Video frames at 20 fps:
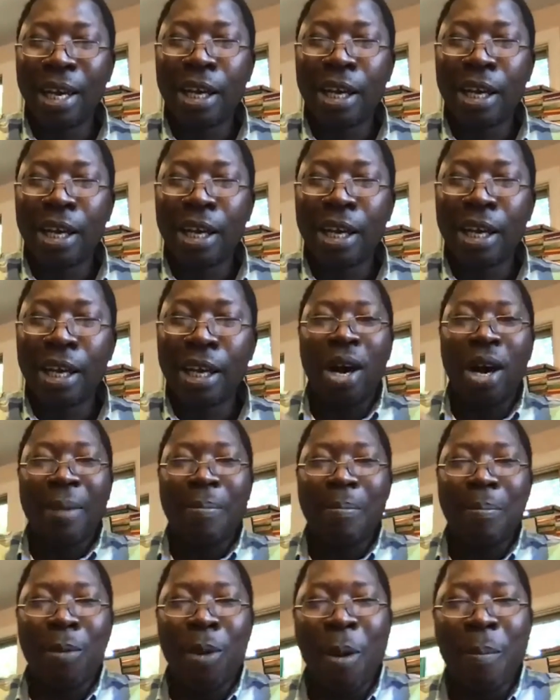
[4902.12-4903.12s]
So
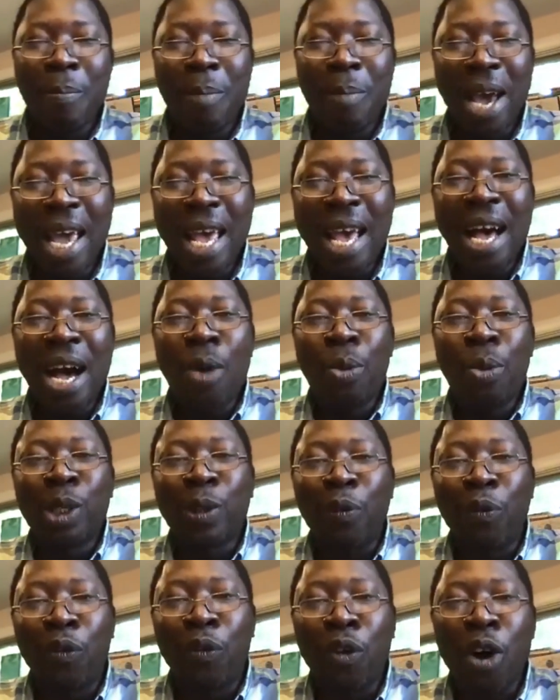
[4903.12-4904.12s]
Mombeya was
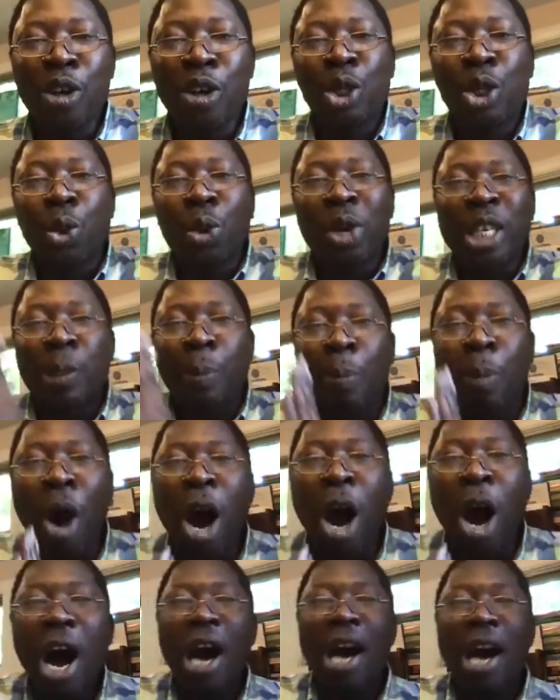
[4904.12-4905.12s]
forced to
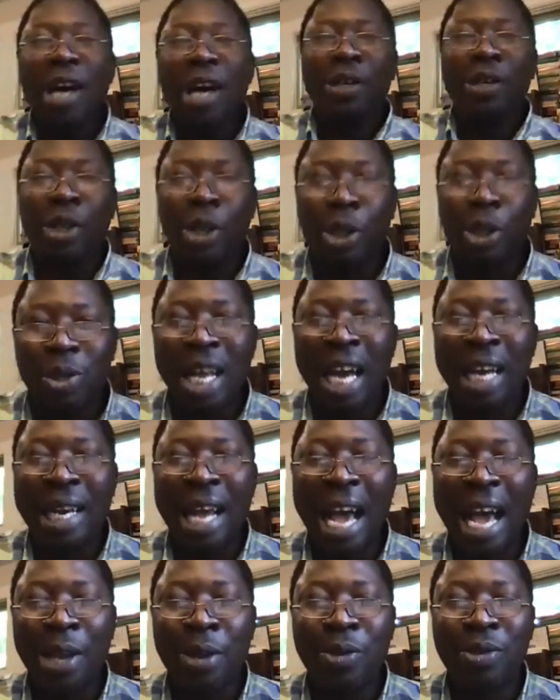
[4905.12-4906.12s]
respond to that
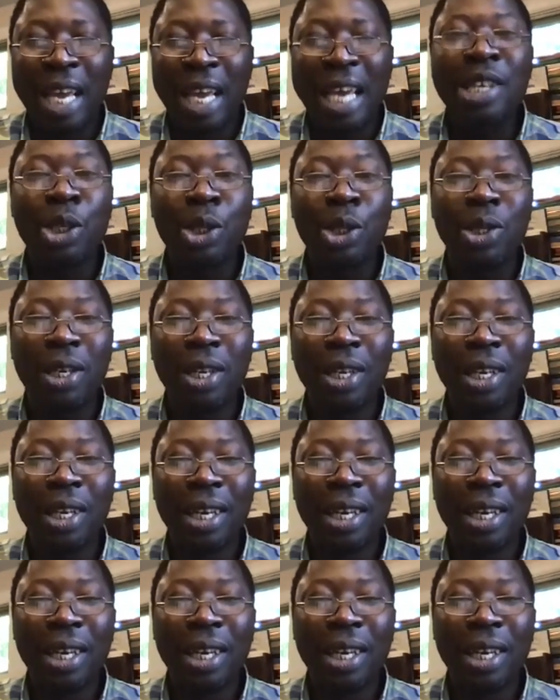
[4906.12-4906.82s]
accusation